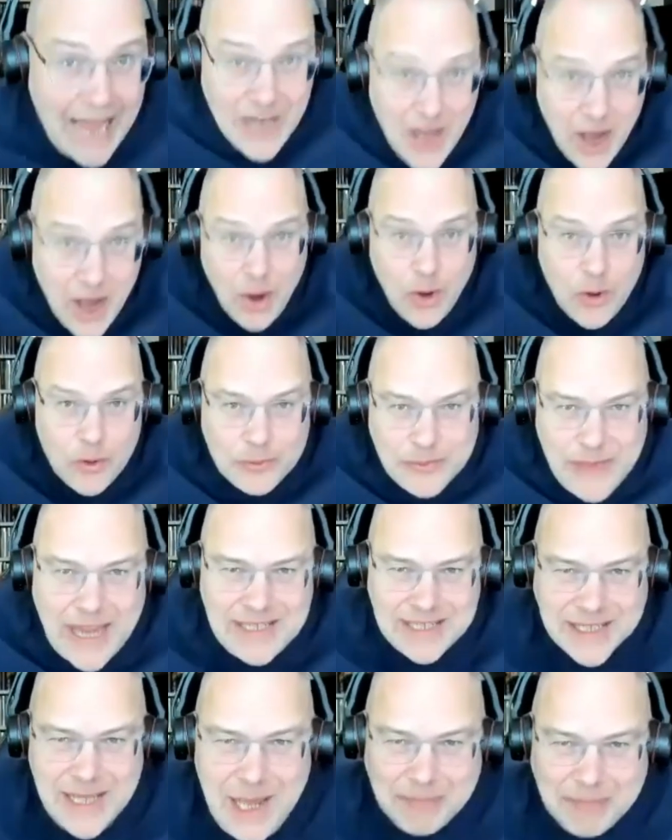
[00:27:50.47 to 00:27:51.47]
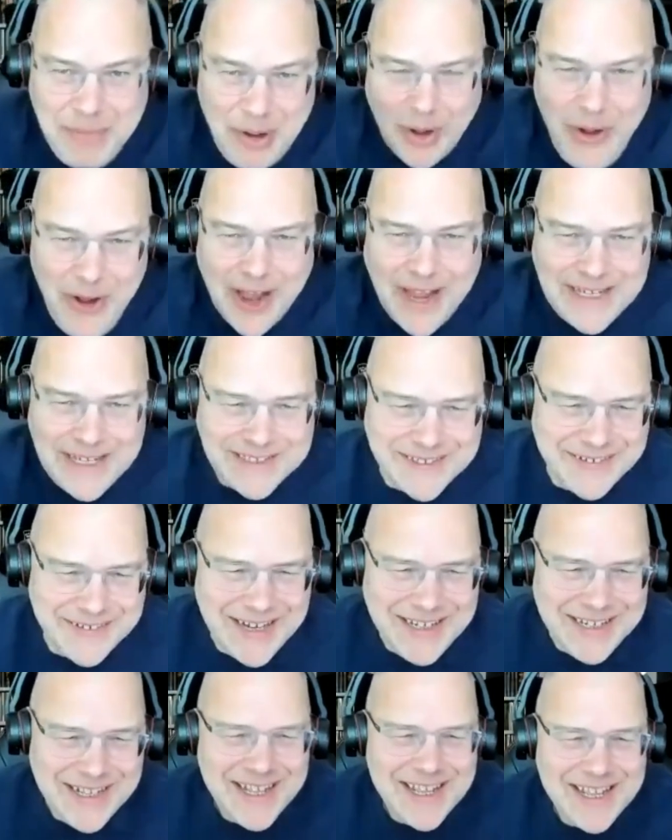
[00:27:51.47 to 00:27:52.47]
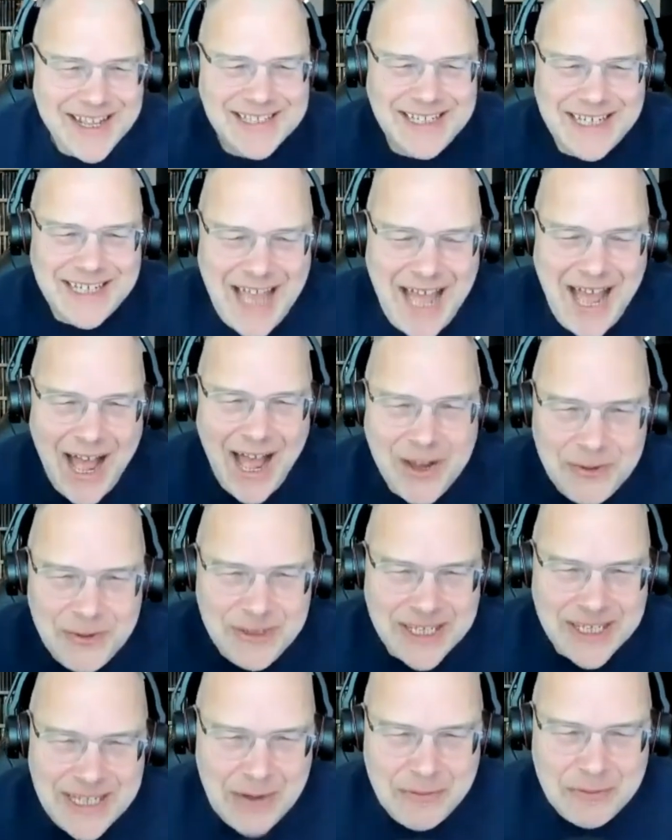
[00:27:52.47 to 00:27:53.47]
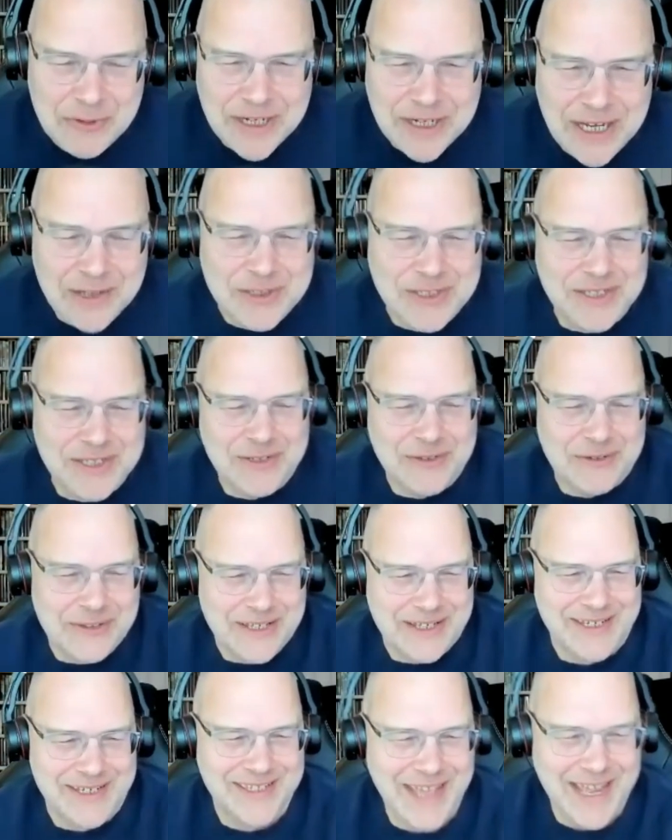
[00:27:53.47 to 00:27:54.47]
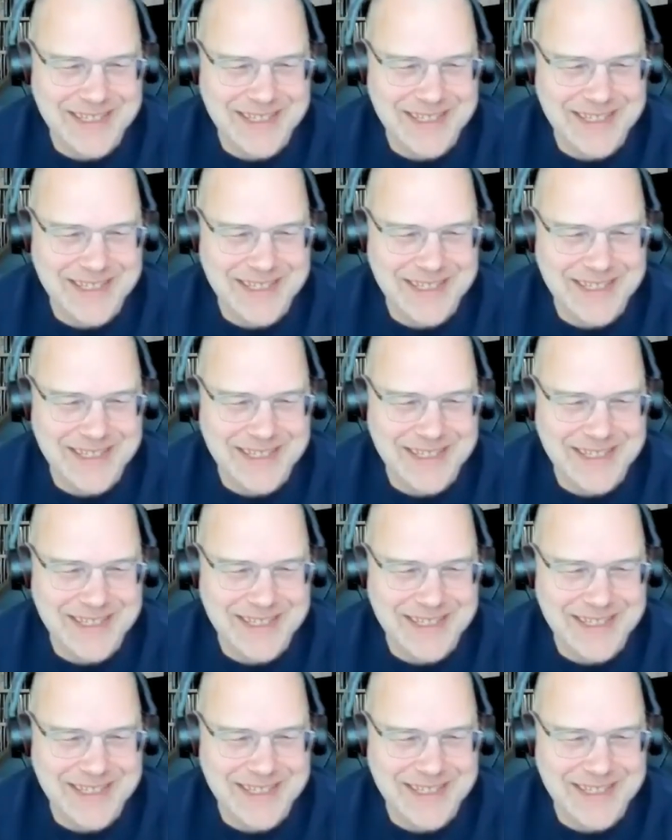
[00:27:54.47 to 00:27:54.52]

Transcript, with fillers: know, that's the point, right? It's like, how do we get everyone else to do this?